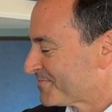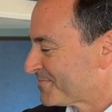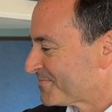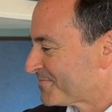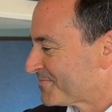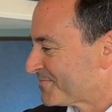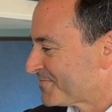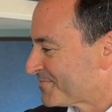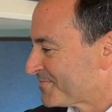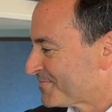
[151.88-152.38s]

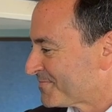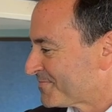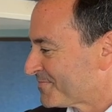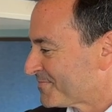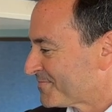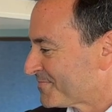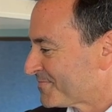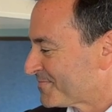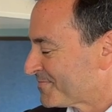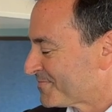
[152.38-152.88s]

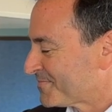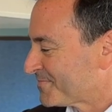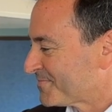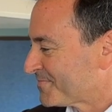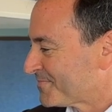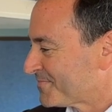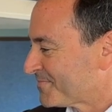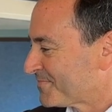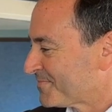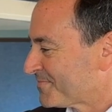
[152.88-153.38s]

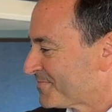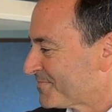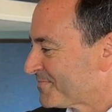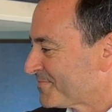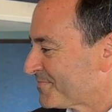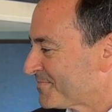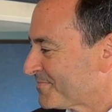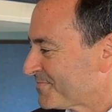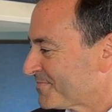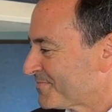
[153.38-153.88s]

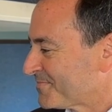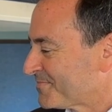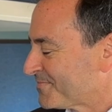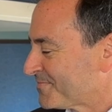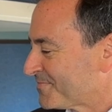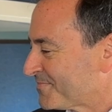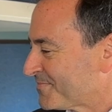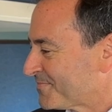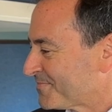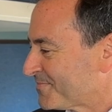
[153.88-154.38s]

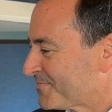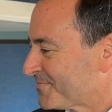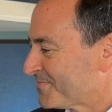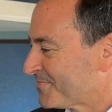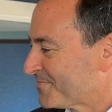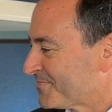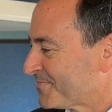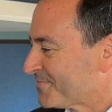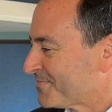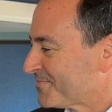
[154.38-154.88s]

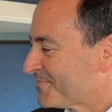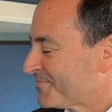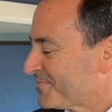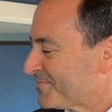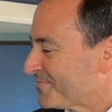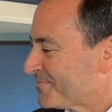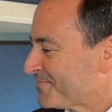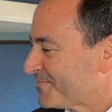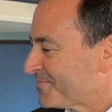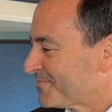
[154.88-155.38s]

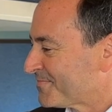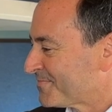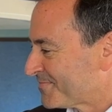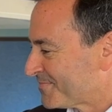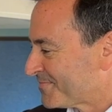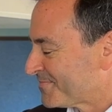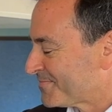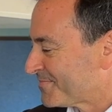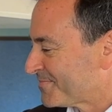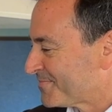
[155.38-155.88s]

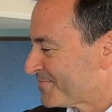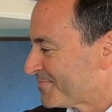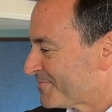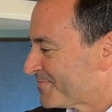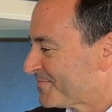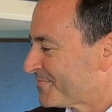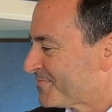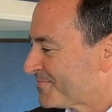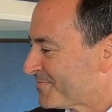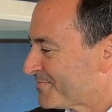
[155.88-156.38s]

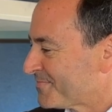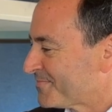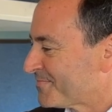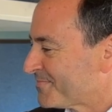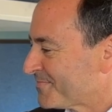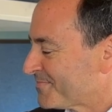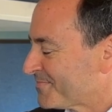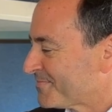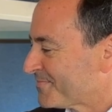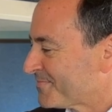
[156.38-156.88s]

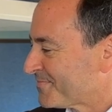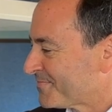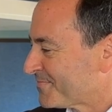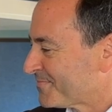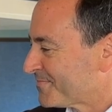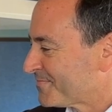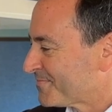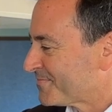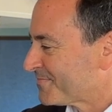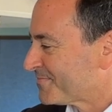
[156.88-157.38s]

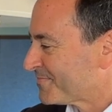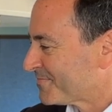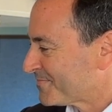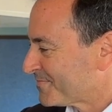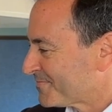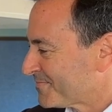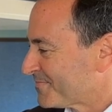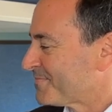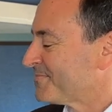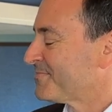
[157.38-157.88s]

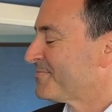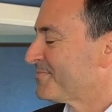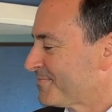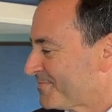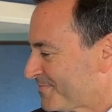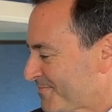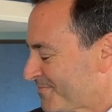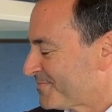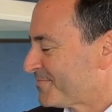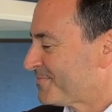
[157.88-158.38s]

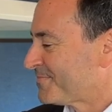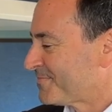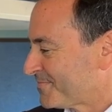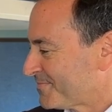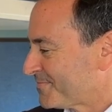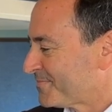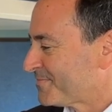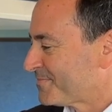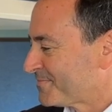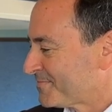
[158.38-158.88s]

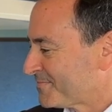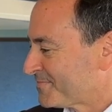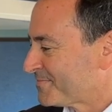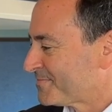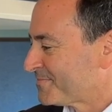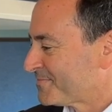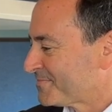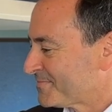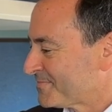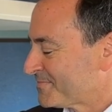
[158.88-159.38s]

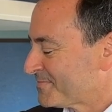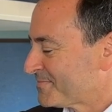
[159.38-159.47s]
This person isn't speaking.